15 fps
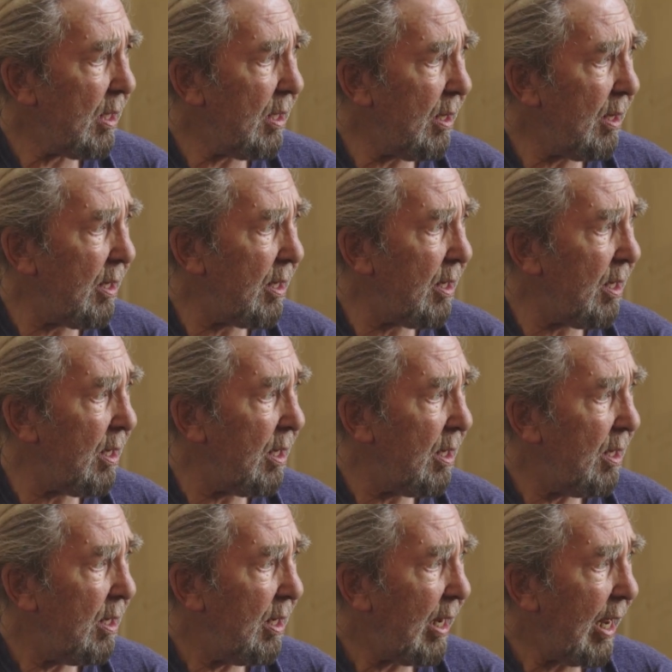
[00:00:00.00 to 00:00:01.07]
The
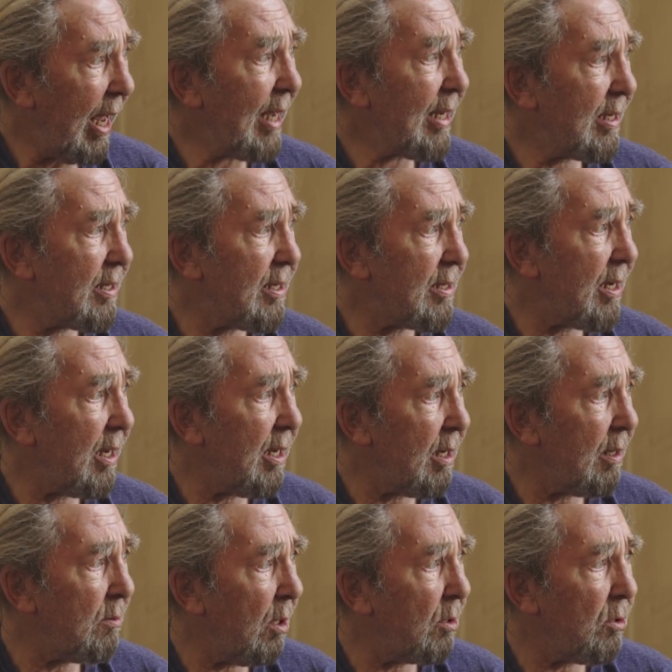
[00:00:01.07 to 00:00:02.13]
ecstasy, and
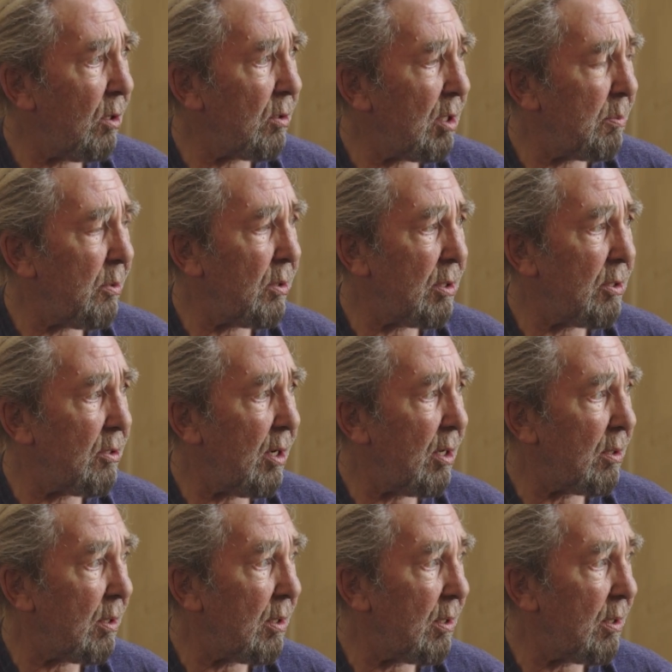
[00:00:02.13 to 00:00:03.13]
I'm not talking about the drug.